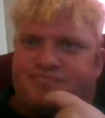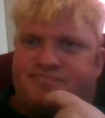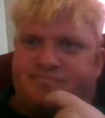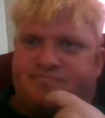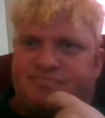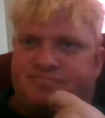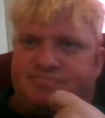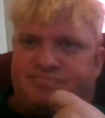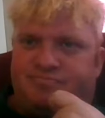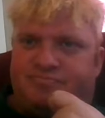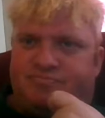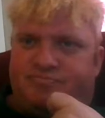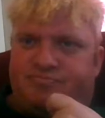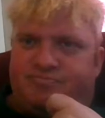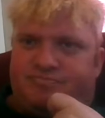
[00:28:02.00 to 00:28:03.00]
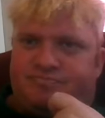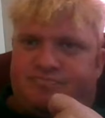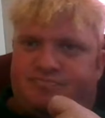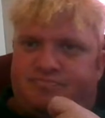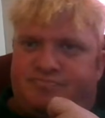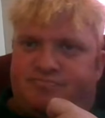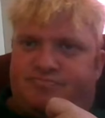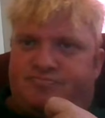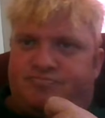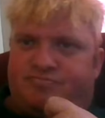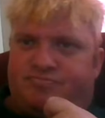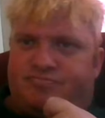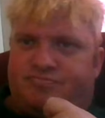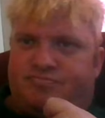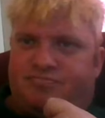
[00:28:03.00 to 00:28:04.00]

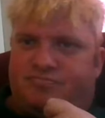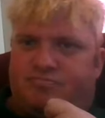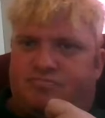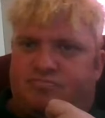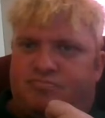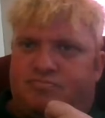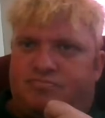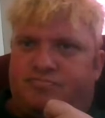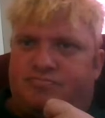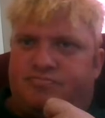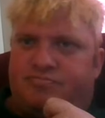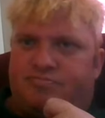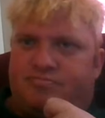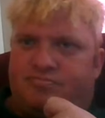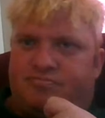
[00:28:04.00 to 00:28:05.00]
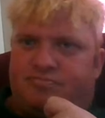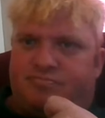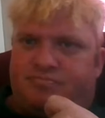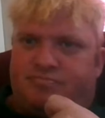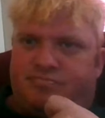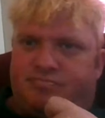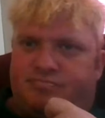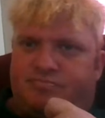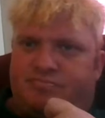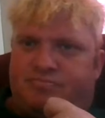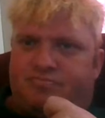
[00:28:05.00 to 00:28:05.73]
(silence)